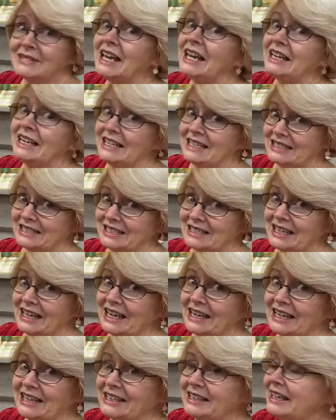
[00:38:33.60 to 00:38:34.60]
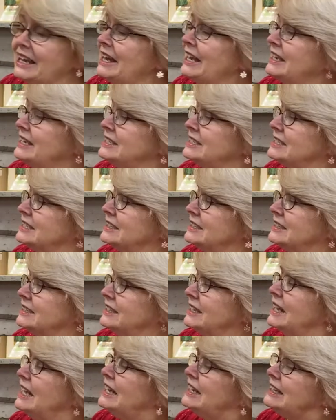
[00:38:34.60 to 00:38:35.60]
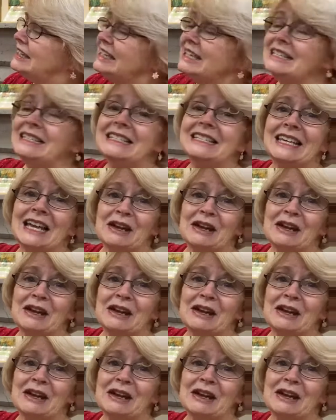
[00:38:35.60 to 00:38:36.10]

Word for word: and it's getting late. Let's